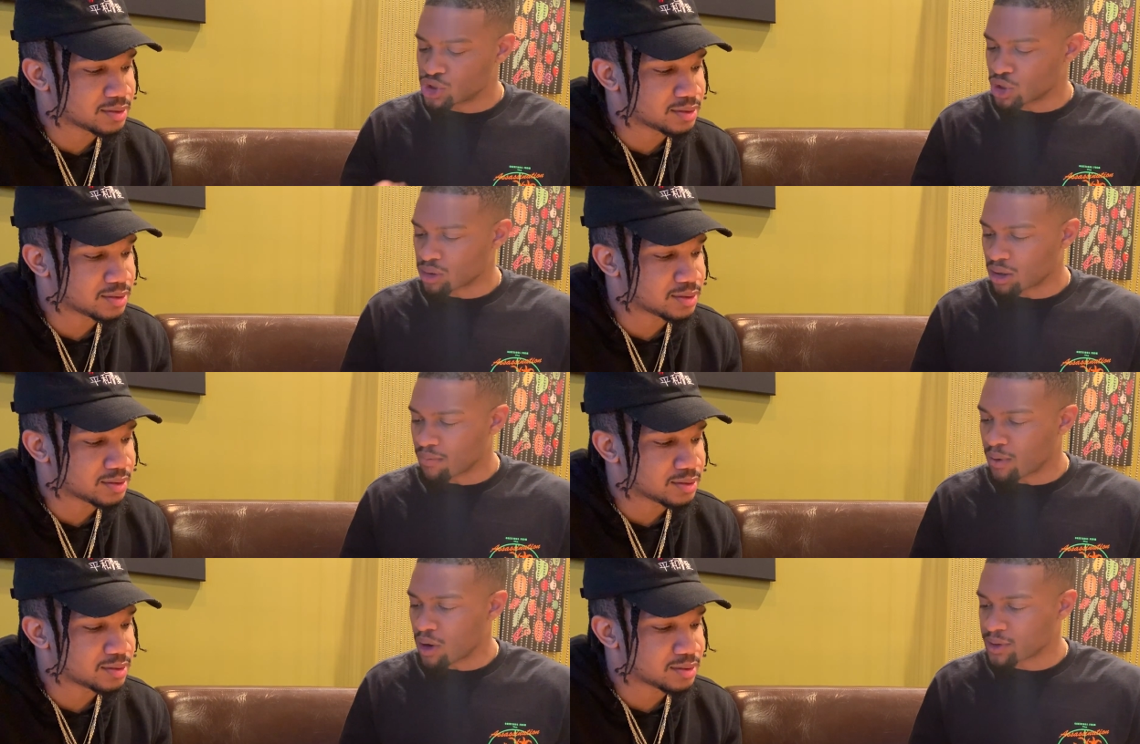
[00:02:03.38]
Speaker 1: jerk
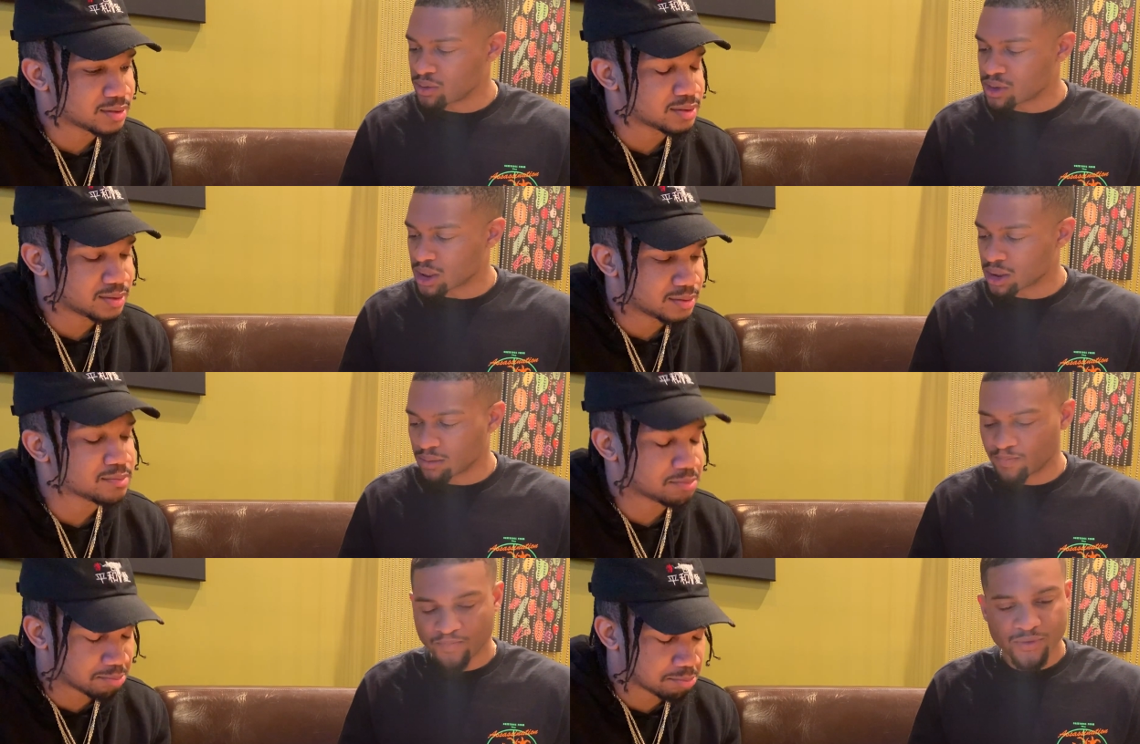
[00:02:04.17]
barbecue chicken.
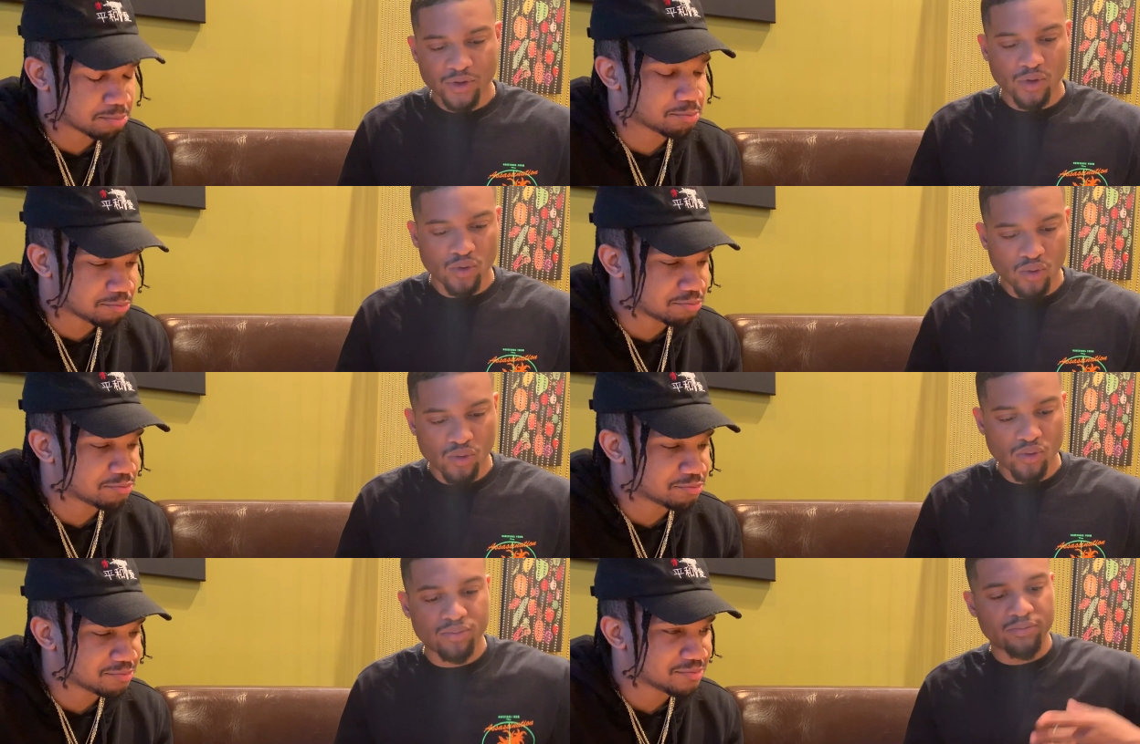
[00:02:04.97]

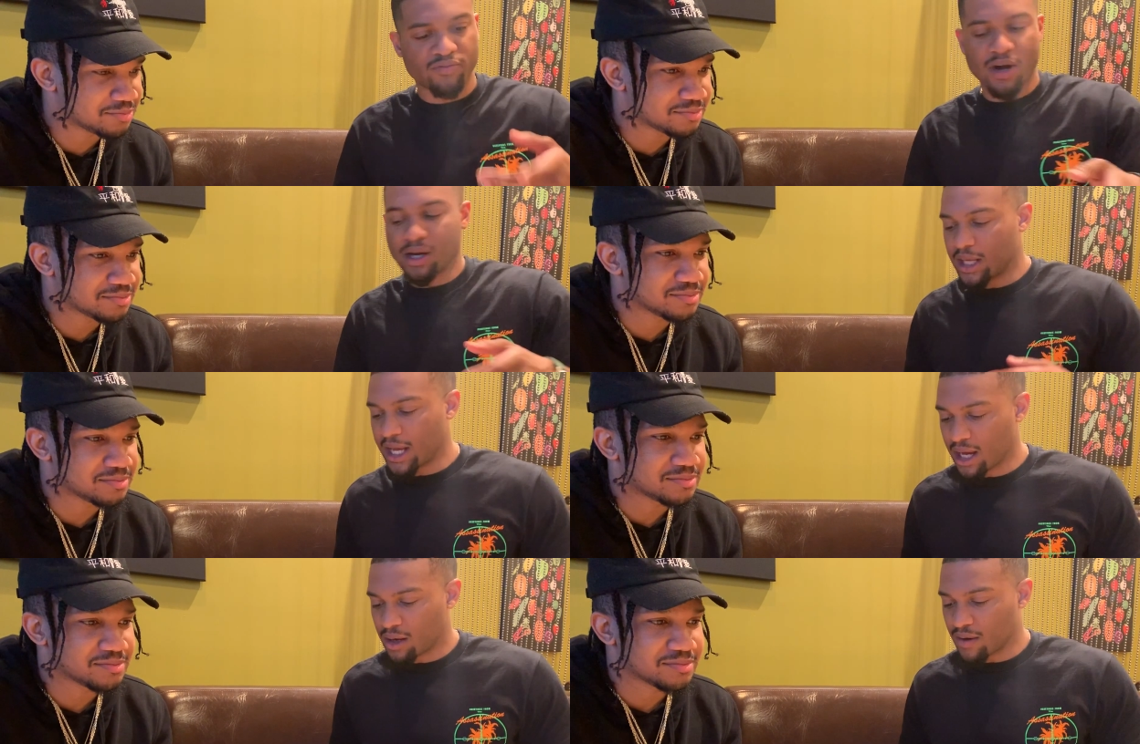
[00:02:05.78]
Cool. Regular
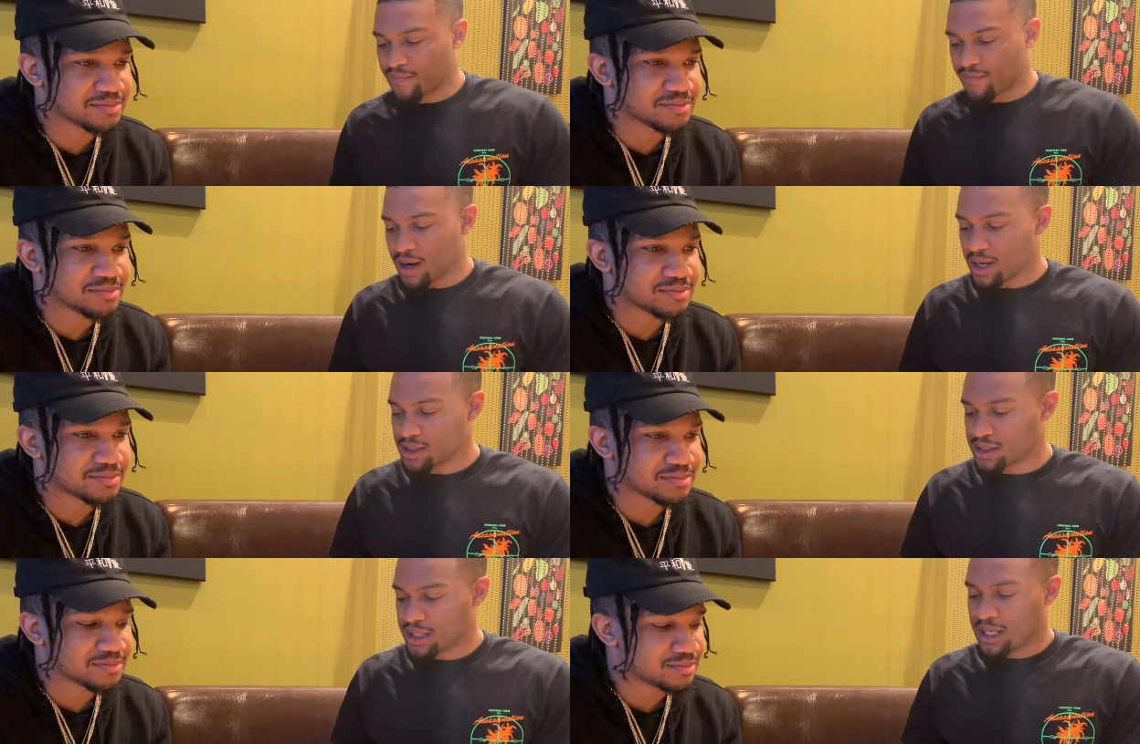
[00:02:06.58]
hand cut
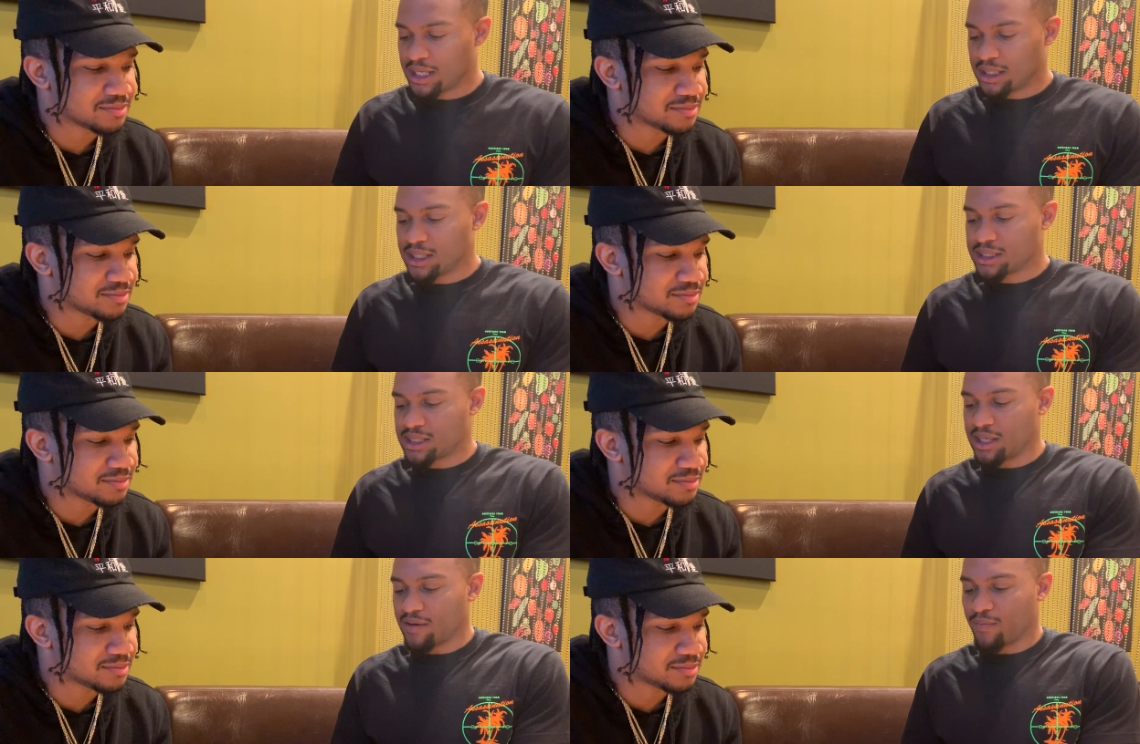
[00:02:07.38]
fries. Let's
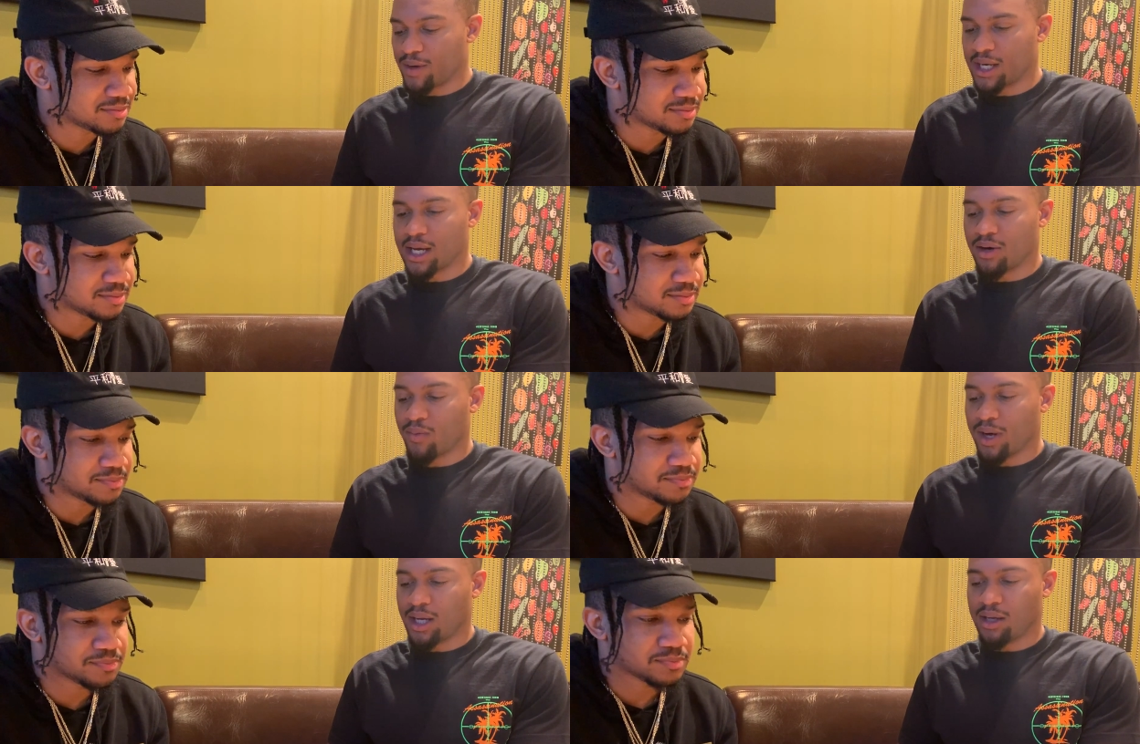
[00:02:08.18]
see if we can get
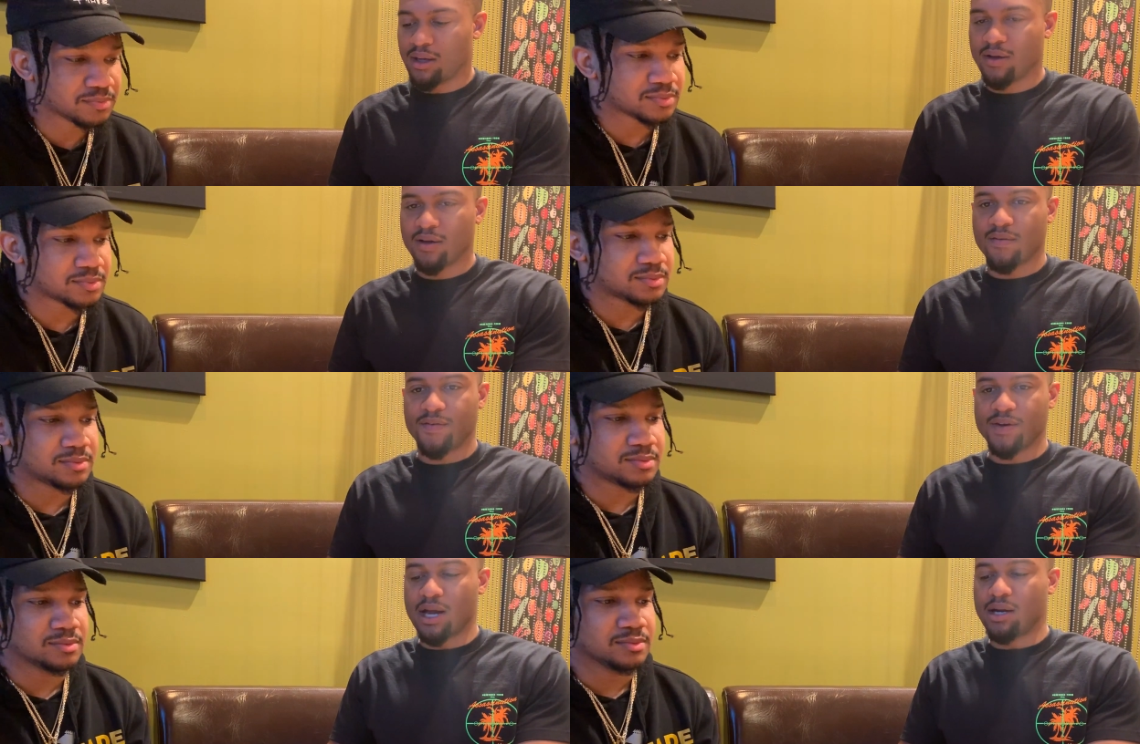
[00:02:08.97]
away.
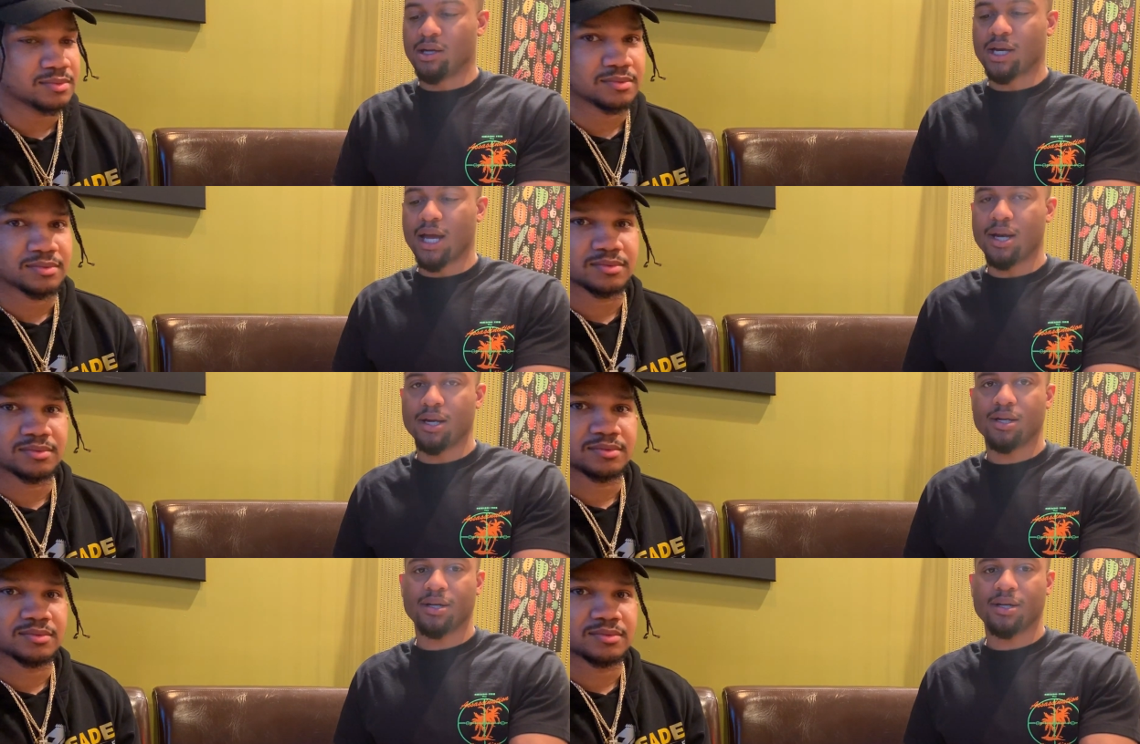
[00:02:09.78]
We gotta look at it.